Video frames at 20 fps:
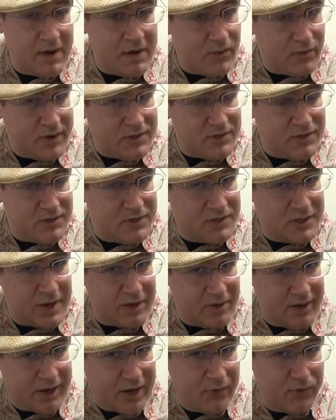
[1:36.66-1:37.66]
many ways, this is kind
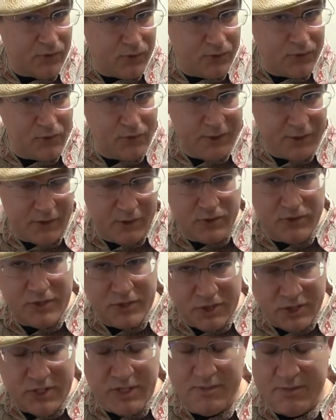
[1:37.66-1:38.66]
of like a rondo because
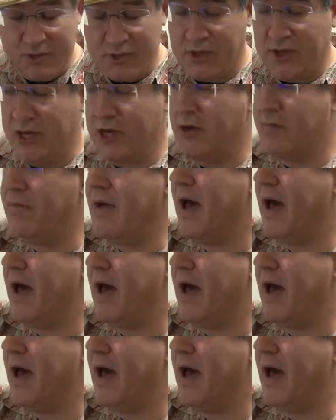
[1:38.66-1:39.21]
this theme is going to come